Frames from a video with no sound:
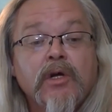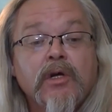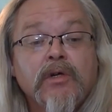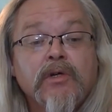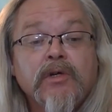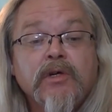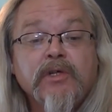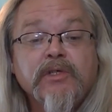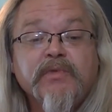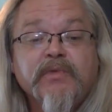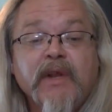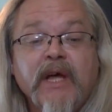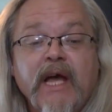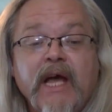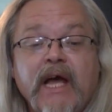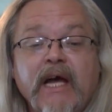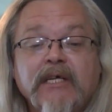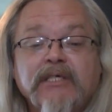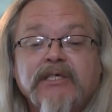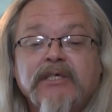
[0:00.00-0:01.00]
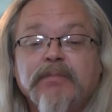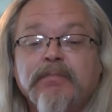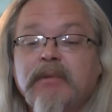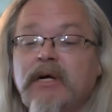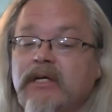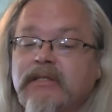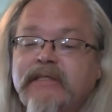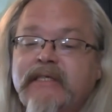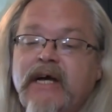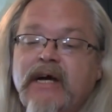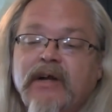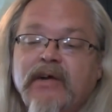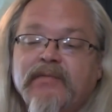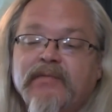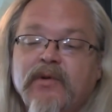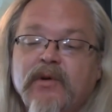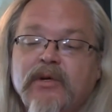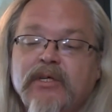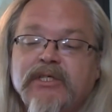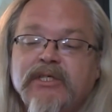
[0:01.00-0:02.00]
News flash! Meltdown of
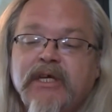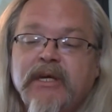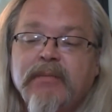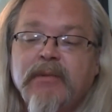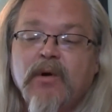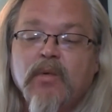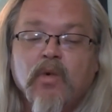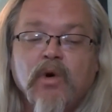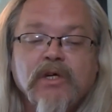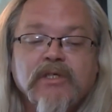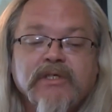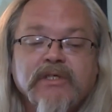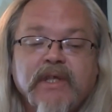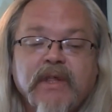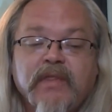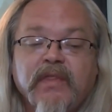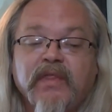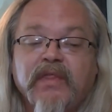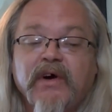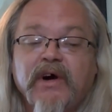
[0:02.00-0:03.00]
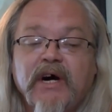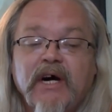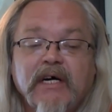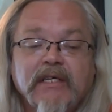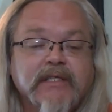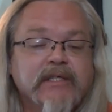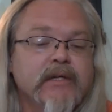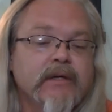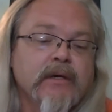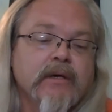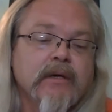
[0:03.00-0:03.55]
Fukushima worse than thought.